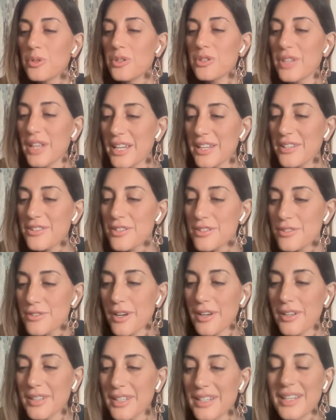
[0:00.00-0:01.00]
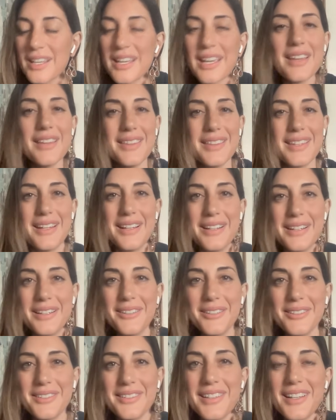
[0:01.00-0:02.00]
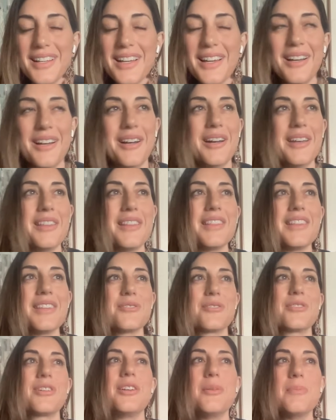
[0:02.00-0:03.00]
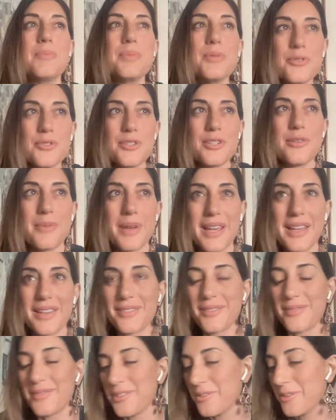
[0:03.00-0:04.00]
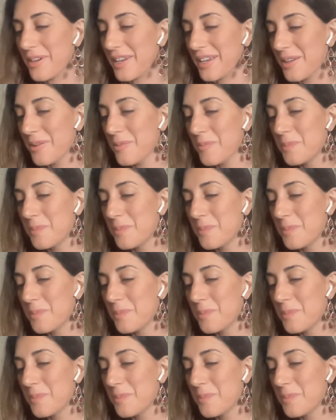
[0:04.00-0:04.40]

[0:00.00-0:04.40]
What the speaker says: like struggling to get there. These are kind of bougie ways of doing it,